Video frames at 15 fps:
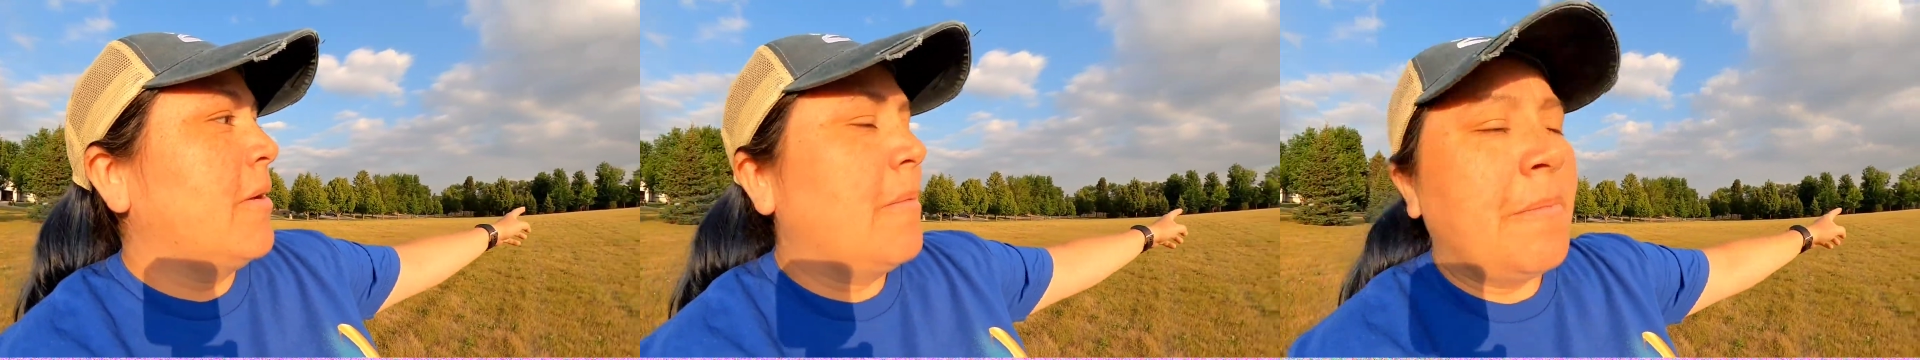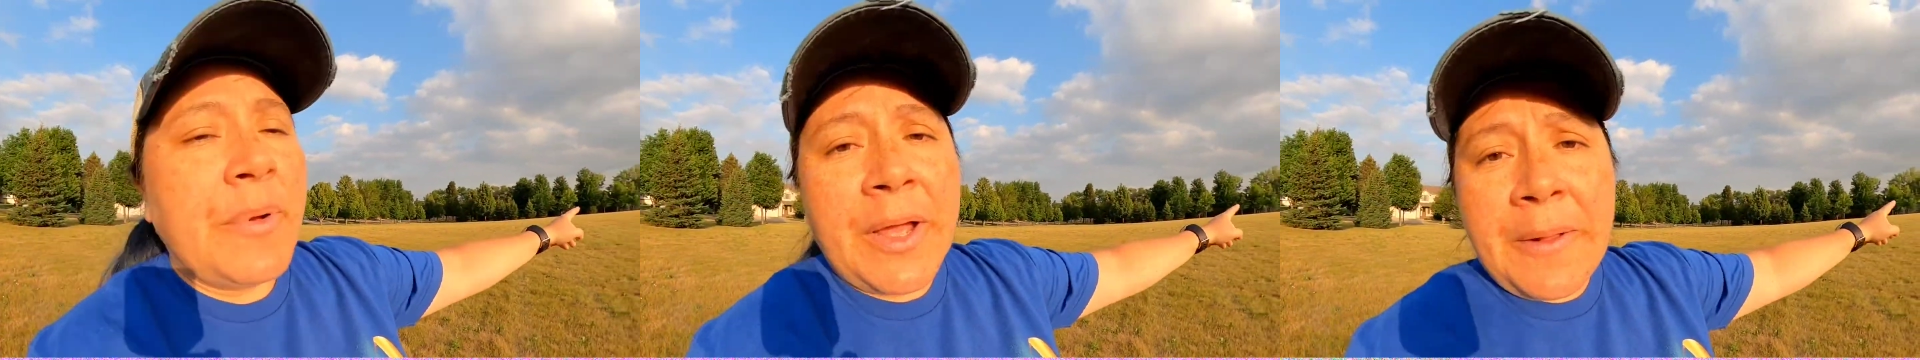
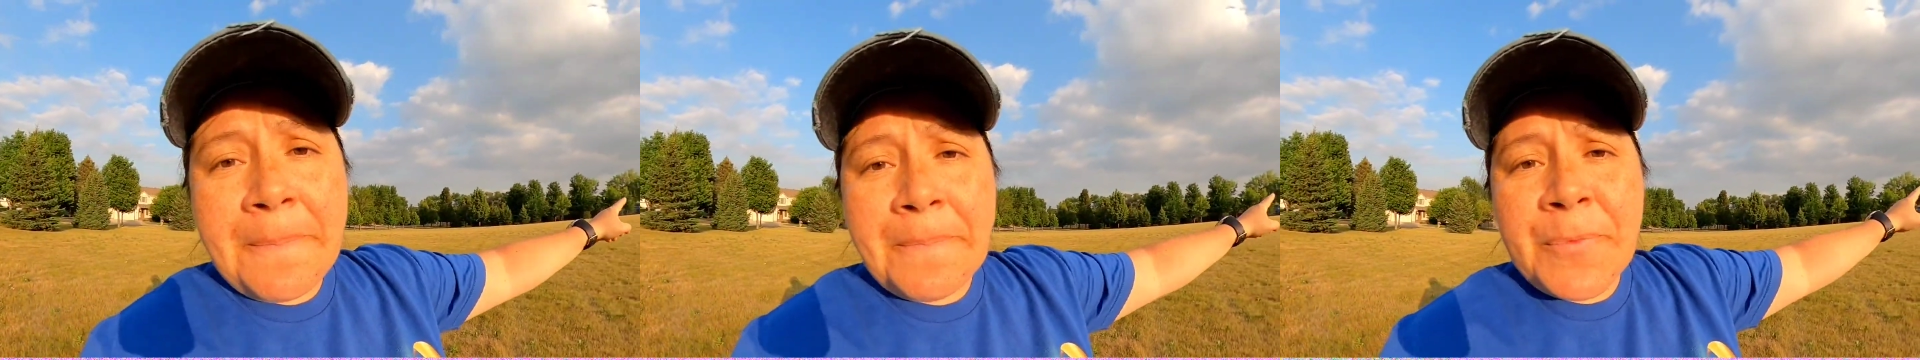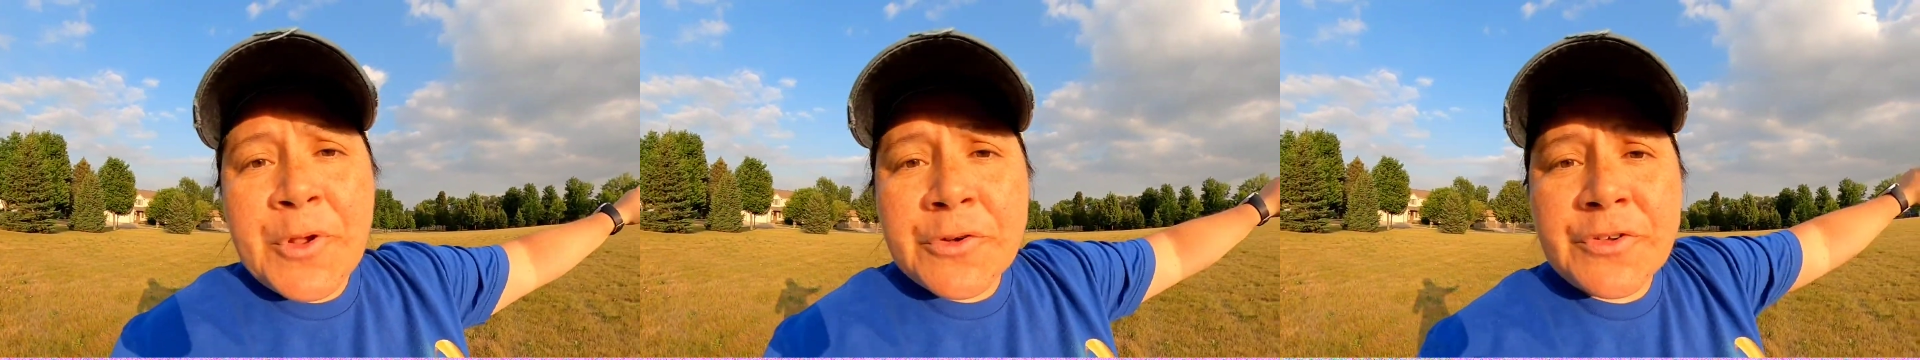but
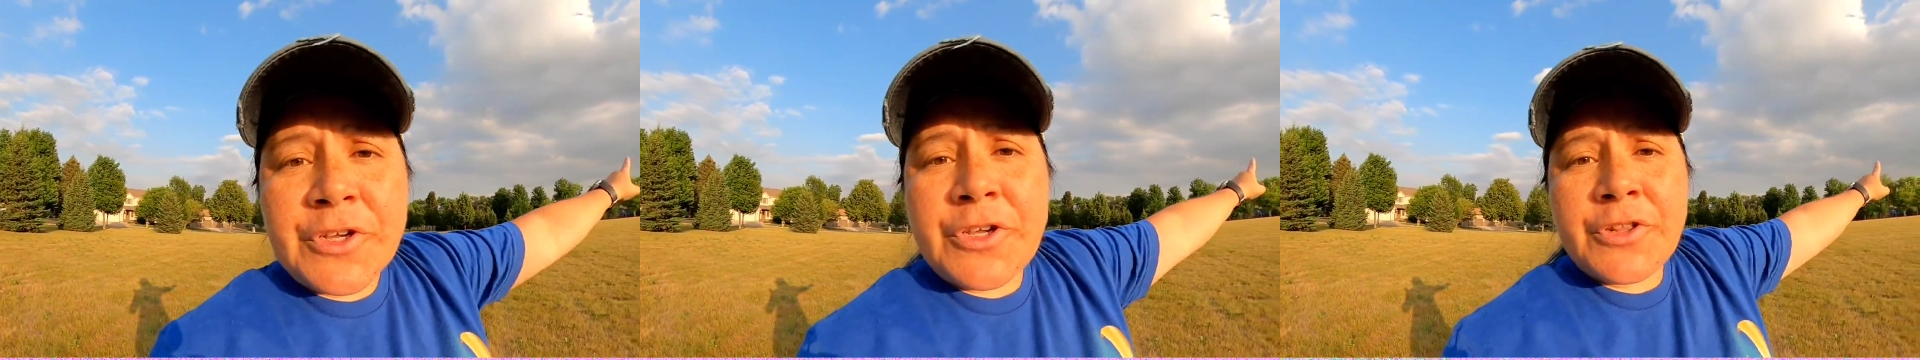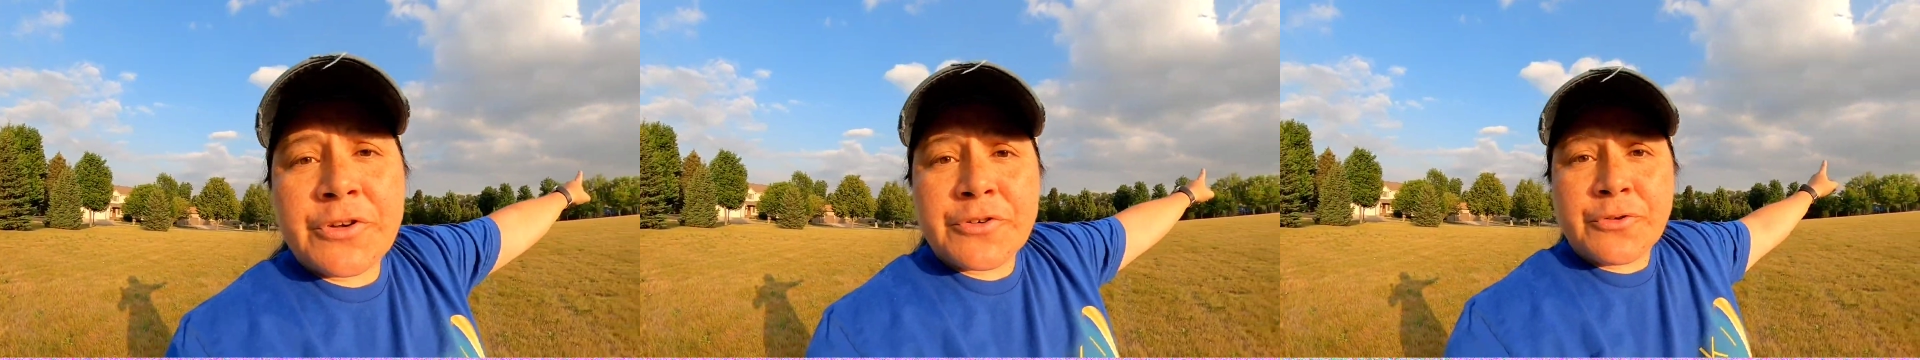there's
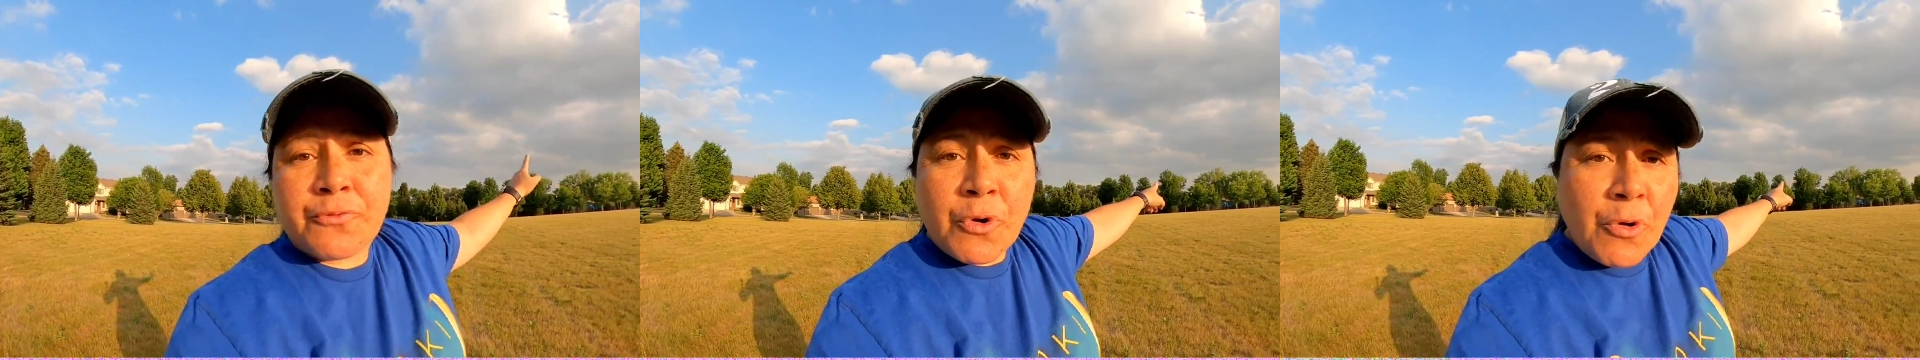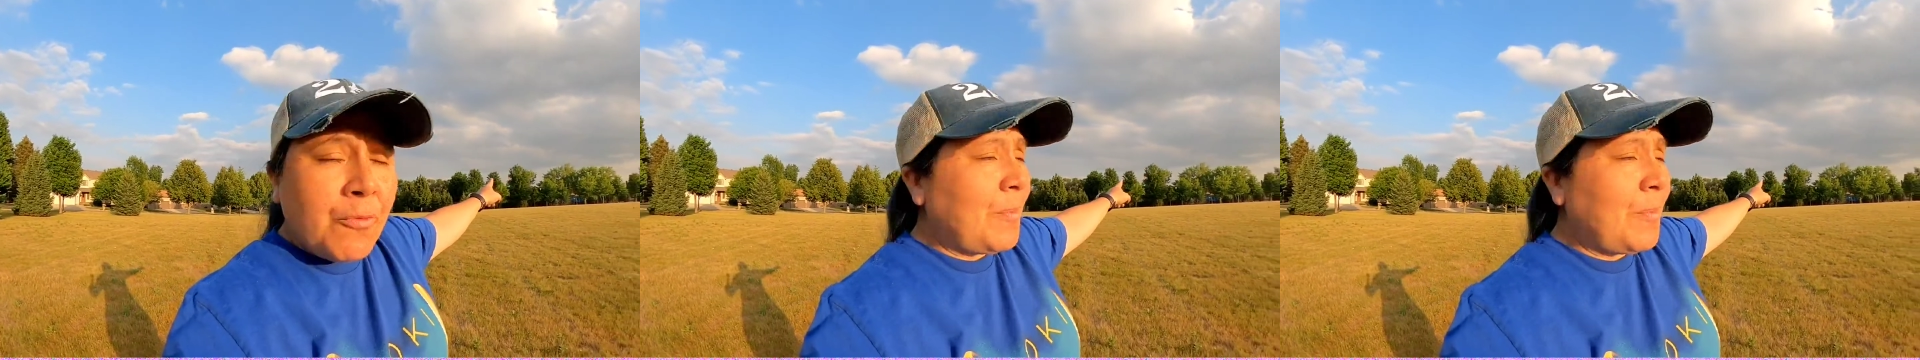a road